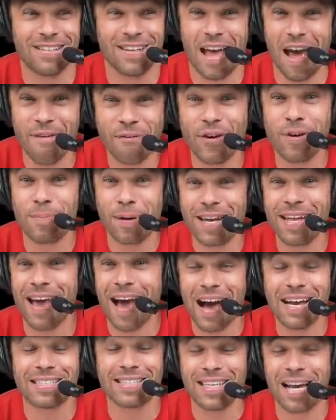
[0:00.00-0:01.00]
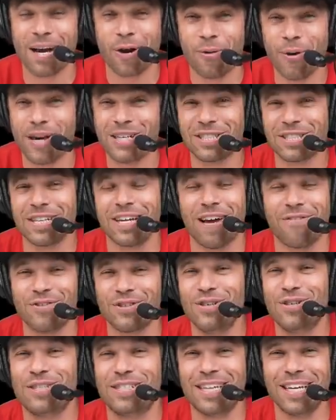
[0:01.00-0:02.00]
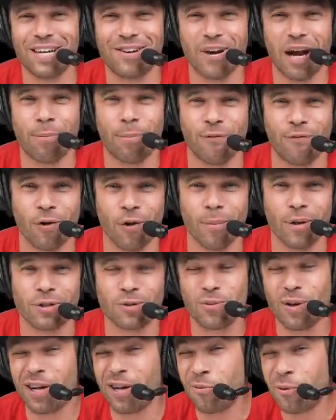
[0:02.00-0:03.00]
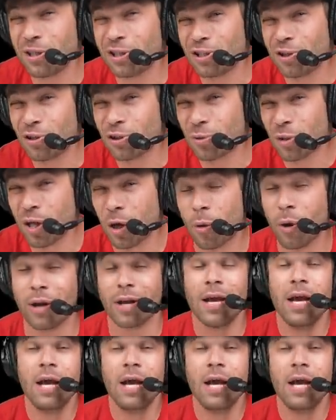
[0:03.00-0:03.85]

everybody asks that question after you see a great performance. Well, what shoes were they wearing?